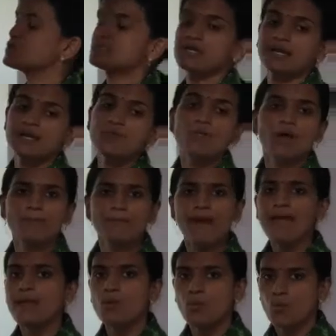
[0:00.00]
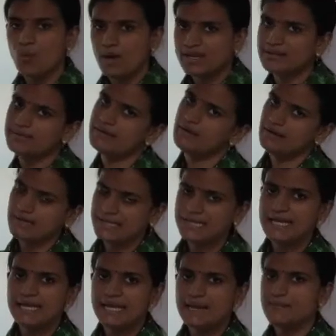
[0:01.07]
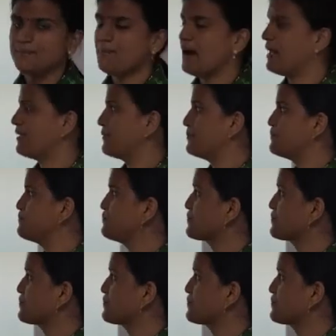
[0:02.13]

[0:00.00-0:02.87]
to study one by one in the early empire.